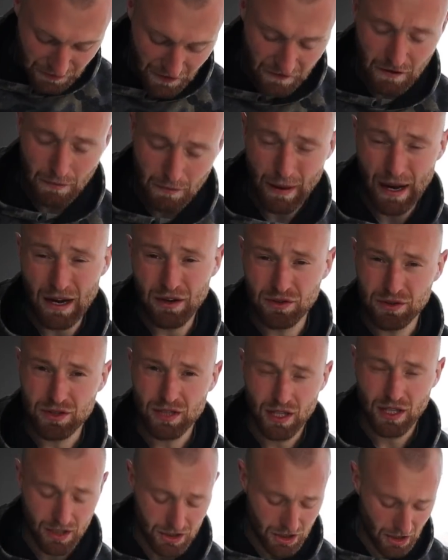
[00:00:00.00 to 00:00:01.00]

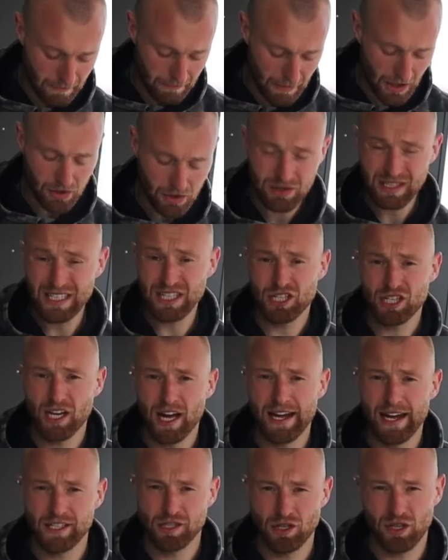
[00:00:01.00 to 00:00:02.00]
50-pound dumbbells each
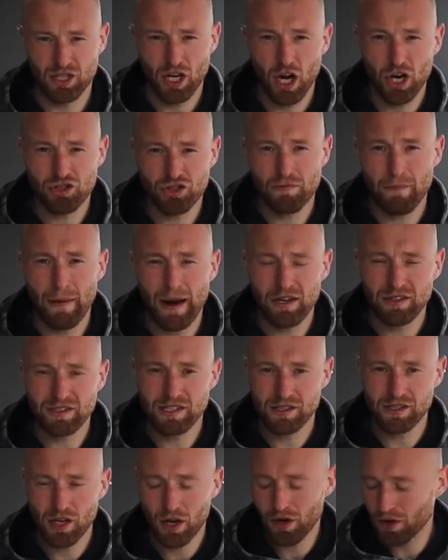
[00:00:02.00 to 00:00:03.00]
side, so it's 100 pounds
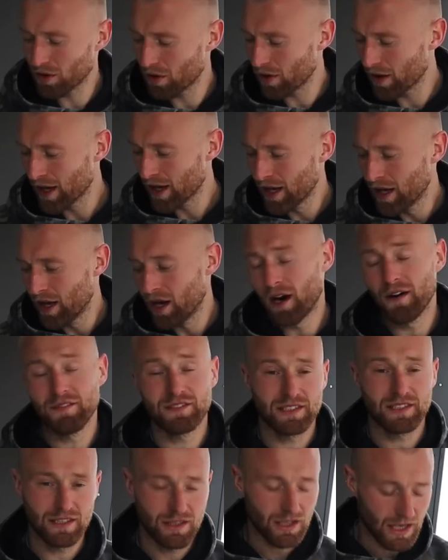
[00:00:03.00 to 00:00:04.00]
in total.
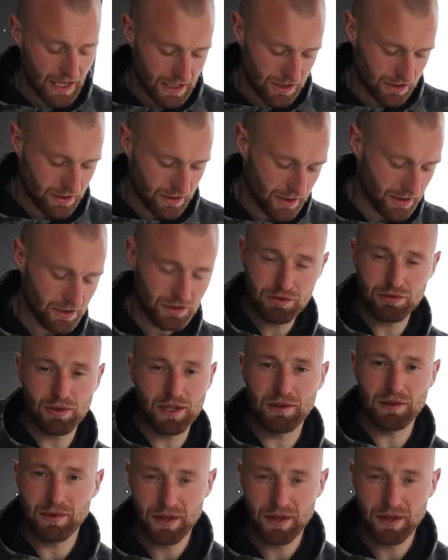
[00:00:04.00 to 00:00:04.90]
Obviously, you guys use what you